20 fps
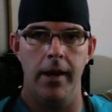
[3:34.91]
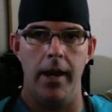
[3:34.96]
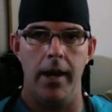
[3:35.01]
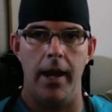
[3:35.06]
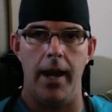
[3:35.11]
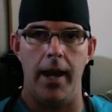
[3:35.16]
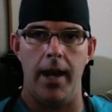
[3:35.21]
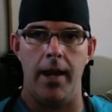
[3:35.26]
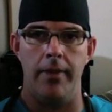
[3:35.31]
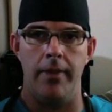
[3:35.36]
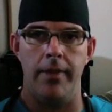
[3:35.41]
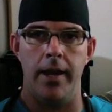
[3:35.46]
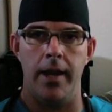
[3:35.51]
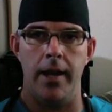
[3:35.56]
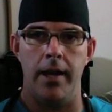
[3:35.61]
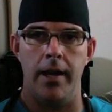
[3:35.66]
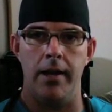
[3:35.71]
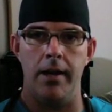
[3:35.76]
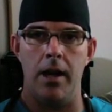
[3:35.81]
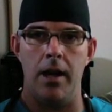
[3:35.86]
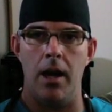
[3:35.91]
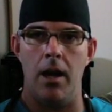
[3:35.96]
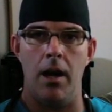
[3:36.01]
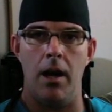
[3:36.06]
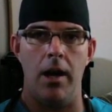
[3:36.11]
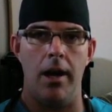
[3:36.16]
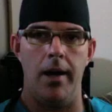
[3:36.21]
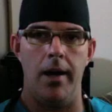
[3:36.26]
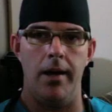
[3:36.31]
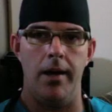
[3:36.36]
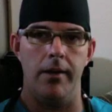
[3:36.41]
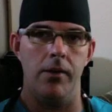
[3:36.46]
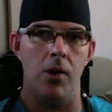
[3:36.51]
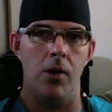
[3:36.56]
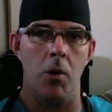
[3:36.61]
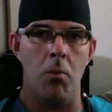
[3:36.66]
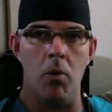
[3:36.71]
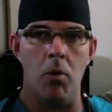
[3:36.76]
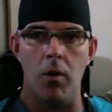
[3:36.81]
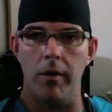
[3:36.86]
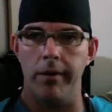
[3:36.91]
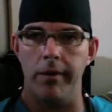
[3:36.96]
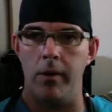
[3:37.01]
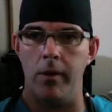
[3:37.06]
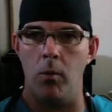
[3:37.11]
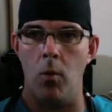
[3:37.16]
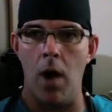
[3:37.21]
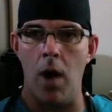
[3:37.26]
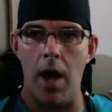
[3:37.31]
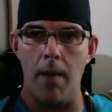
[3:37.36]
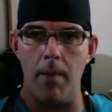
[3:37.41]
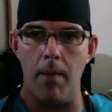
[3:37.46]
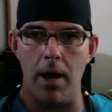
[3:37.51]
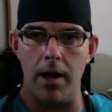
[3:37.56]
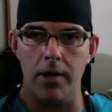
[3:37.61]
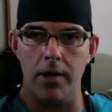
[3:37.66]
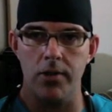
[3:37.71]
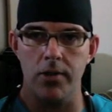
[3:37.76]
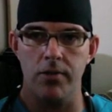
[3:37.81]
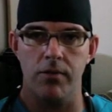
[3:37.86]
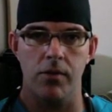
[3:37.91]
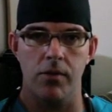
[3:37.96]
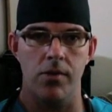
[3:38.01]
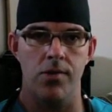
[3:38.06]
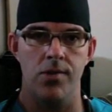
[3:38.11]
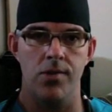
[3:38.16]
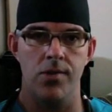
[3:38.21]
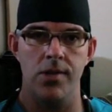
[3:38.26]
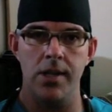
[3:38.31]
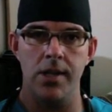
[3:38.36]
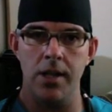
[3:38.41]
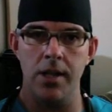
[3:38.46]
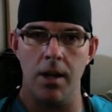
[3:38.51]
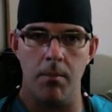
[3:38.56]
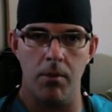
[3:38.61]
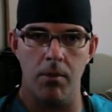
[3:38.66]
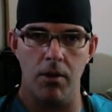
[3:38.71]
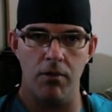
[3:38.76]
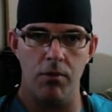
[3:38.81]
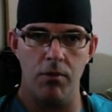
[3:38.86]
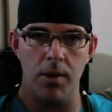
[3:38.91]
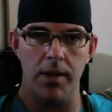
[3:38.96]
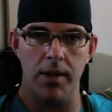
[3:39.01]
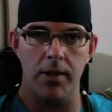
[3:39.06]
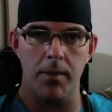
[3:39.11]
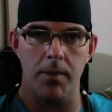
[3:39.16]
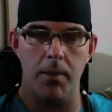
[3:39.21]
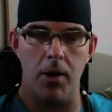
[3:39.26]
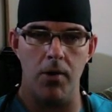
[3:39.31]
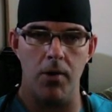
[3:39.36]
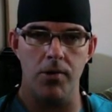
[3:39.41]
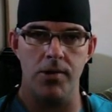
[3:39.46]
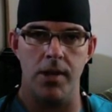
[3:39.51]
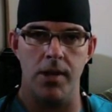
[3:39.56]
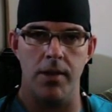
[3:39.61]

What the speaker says: and then no more than Y bucks for Z number of weekly posts